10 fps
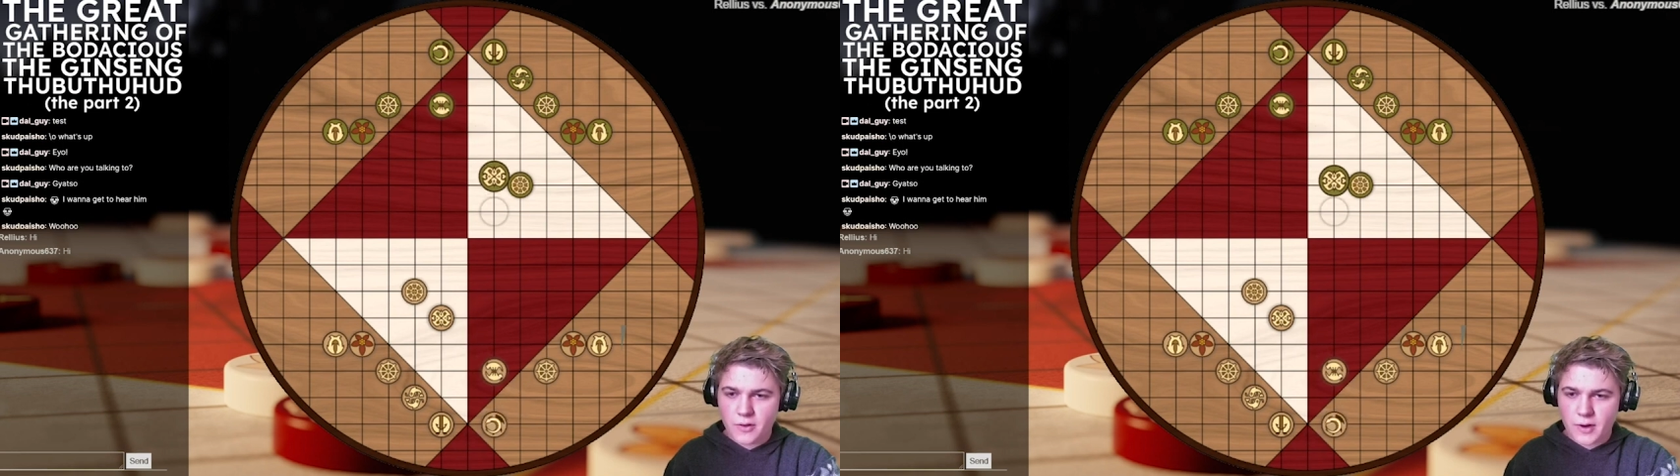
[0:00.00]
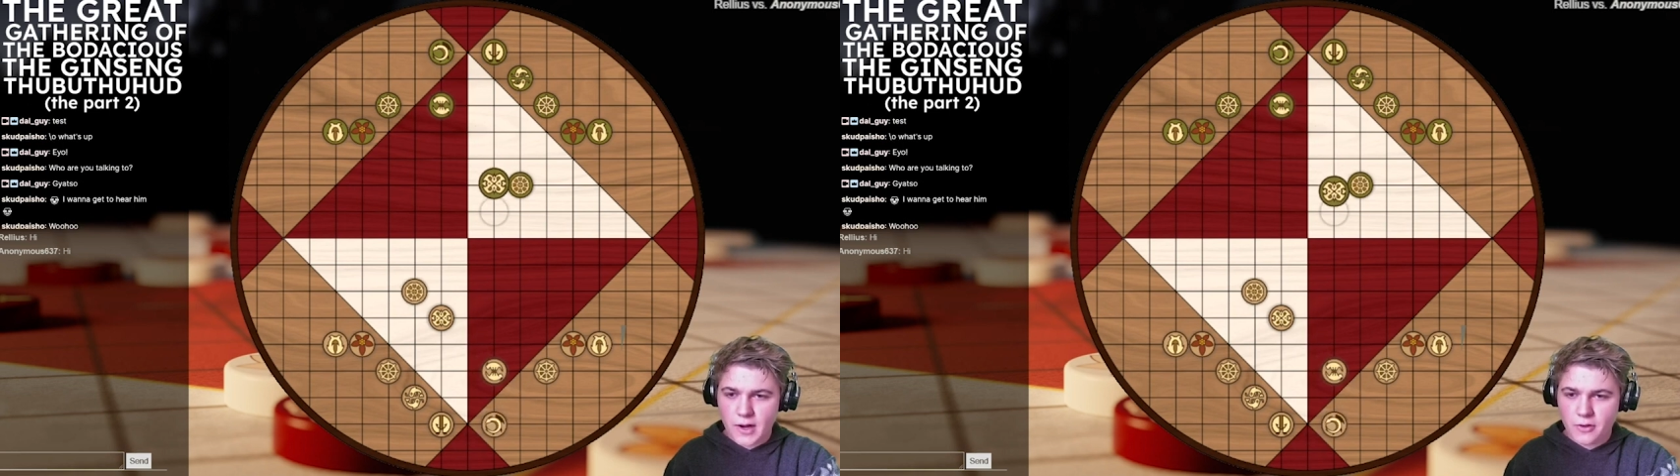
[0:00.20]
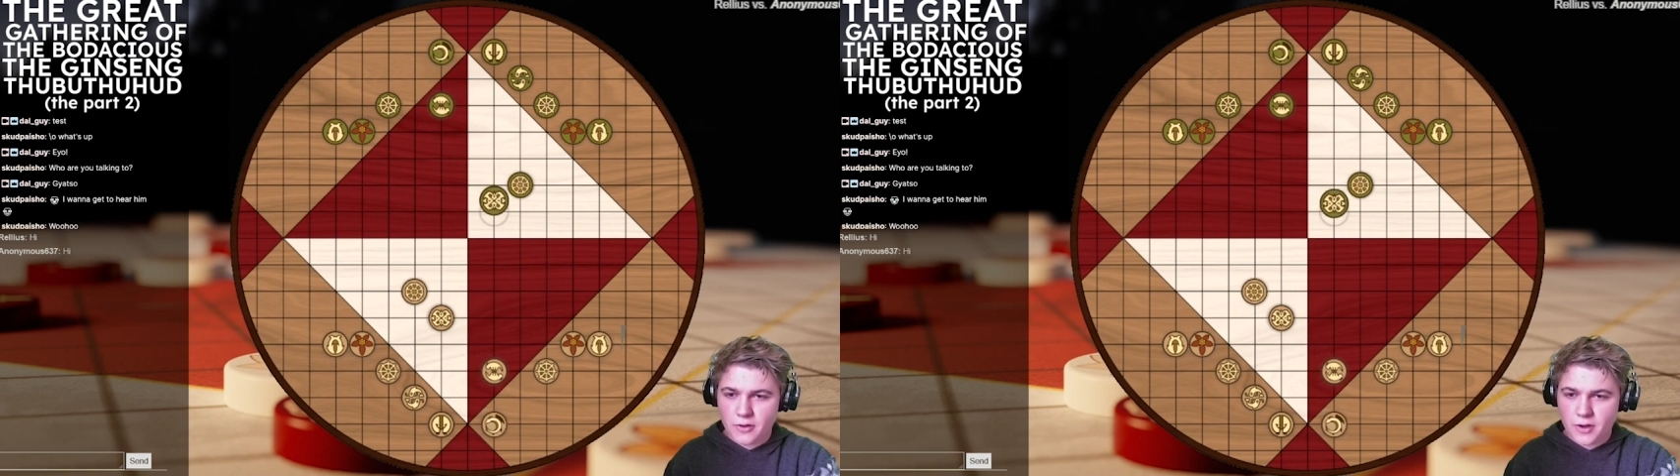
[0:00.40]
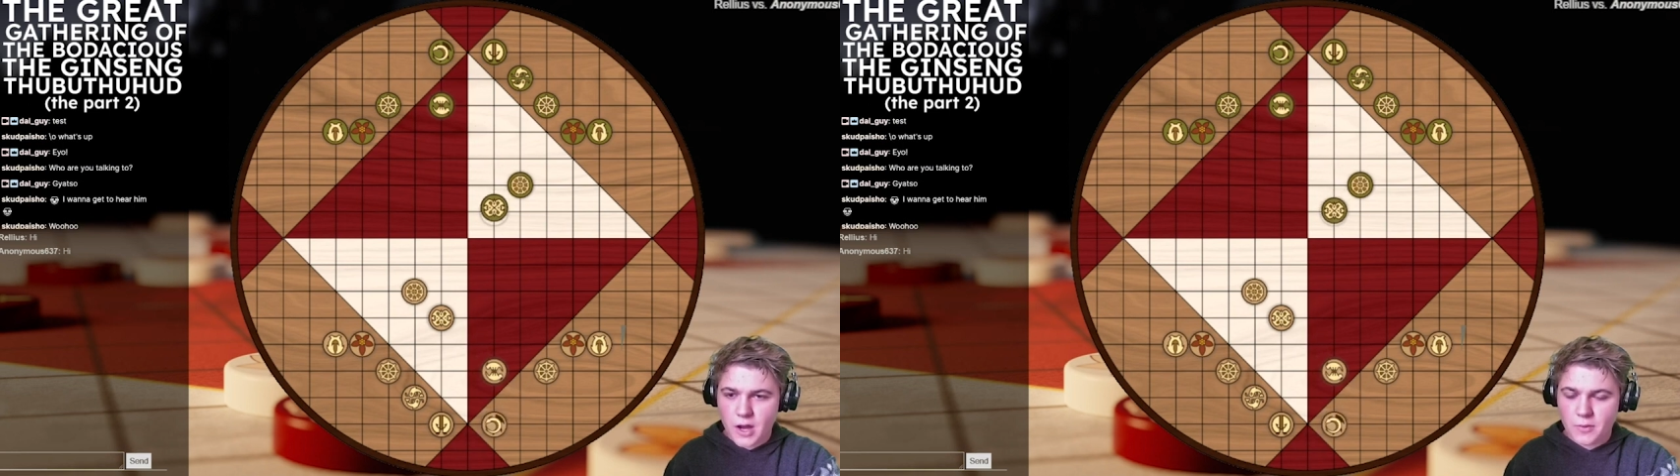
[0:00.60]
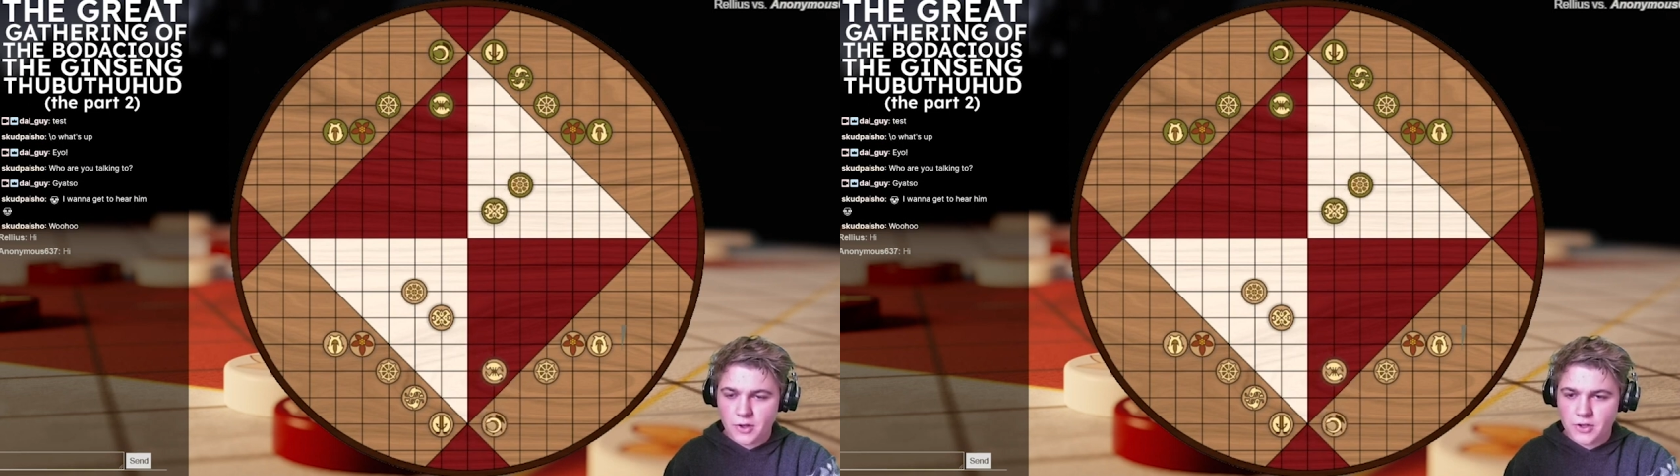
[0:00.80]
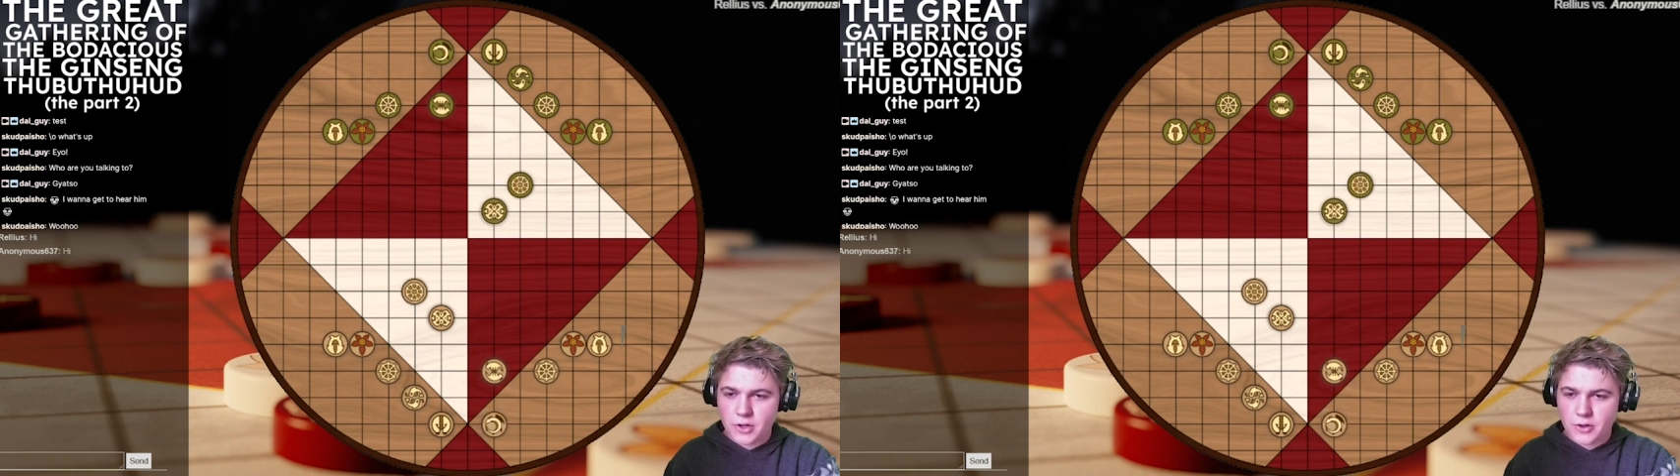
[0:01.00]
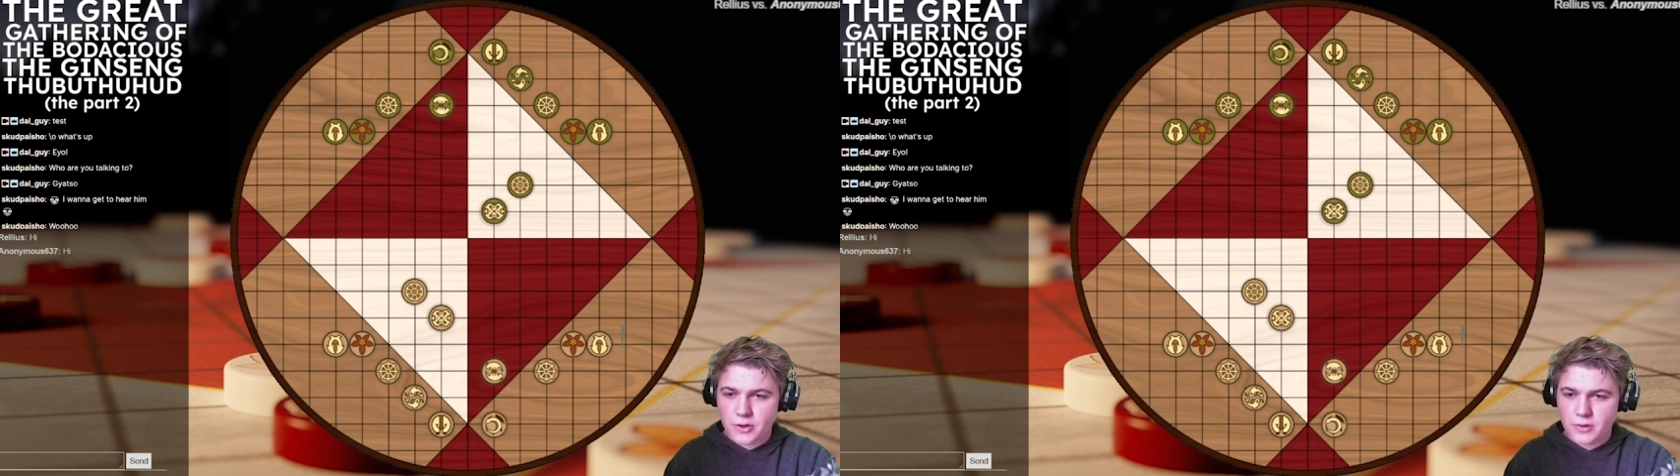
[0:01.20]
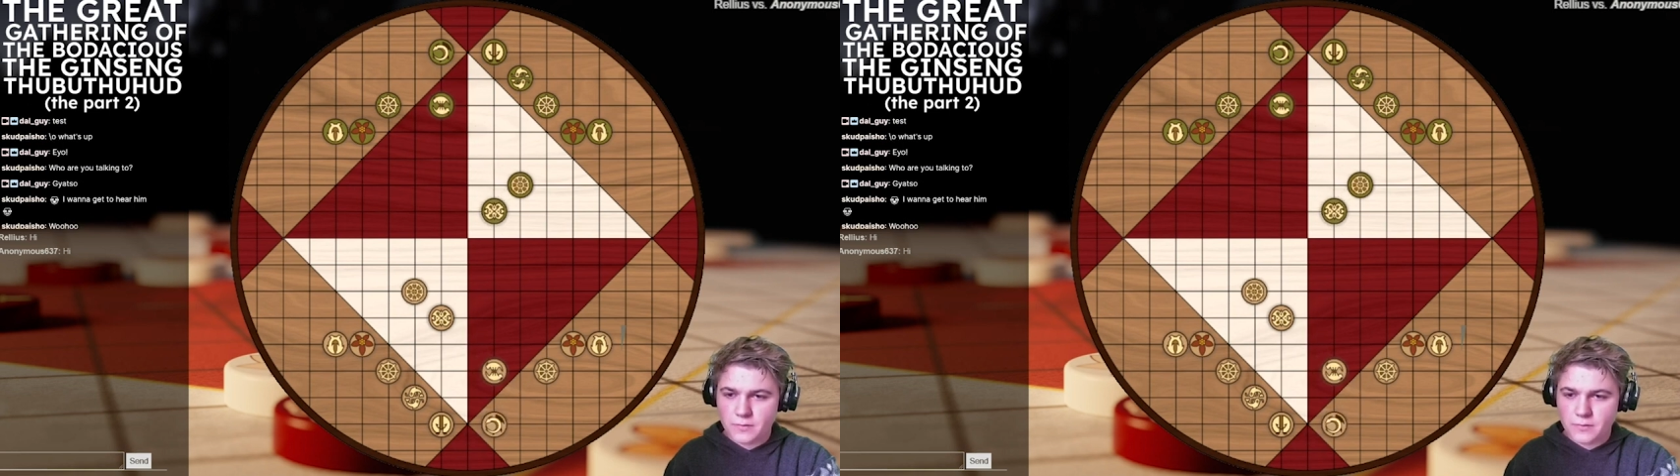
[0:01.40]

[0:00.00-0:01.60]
They're kind of just copying each other.